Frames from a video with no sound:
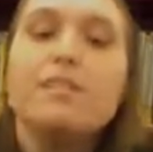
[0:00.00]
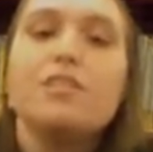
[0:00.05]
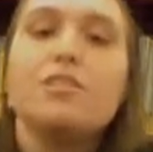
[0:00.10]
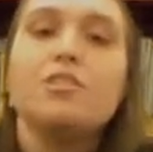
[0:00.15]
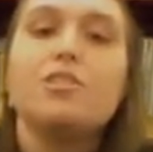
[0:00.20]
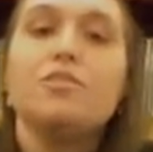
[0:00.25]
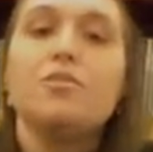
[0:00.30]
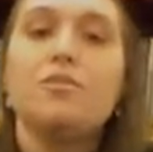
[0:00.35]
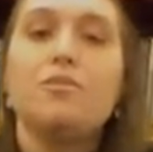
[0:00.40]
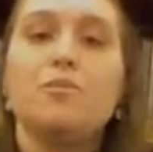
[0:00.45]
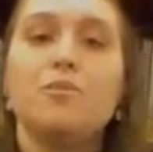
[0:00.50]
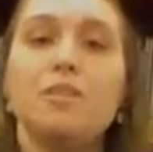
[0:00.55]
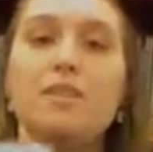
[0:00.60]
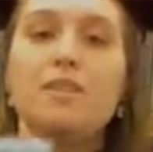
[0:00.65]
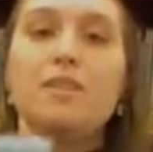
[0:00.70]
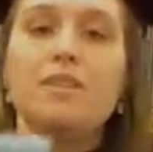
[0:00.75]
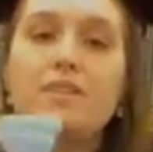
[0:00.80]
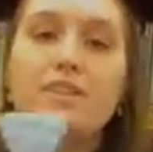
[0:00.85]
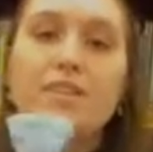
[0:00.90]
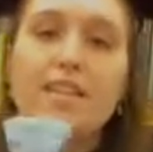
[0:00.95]
So
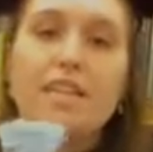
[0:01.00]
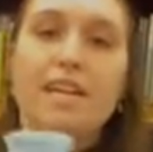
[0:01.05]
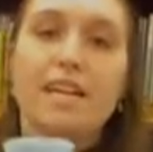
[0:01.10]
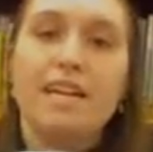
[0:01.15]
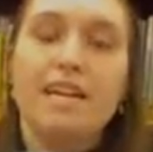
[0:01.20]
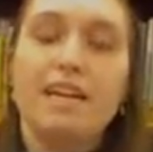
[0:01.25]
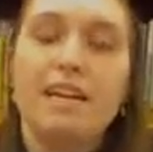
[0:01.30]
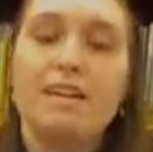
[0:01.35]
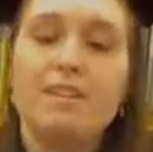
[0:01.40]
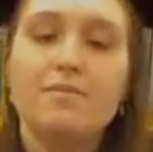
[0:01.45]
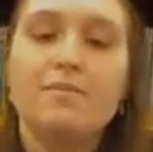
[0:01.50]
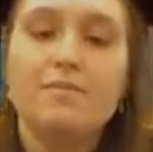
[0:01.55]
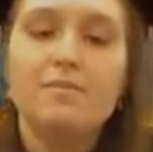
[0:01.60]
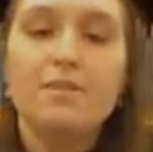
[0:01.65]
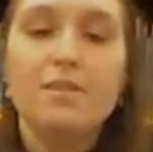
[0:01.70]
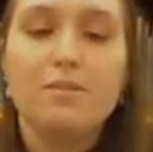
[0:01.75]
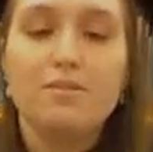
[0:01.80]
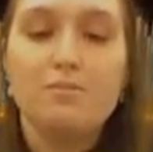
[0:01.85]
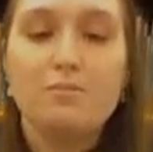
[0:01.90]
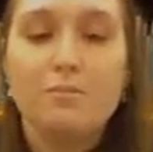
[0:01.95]
now that I have
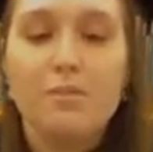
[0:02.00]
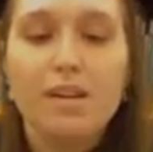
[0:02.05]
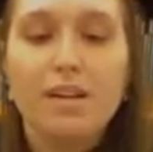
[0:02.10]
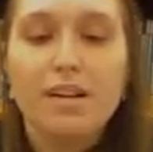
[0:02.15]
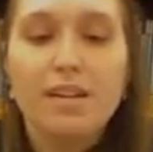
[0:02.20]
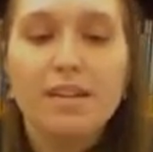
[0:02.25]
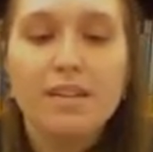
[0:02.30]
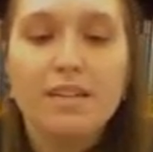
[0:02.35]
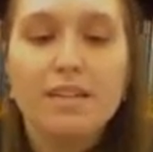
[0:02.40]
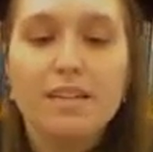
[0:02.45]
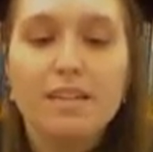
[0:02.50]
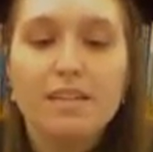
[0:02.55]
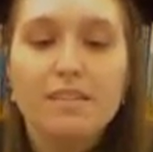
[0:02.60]
my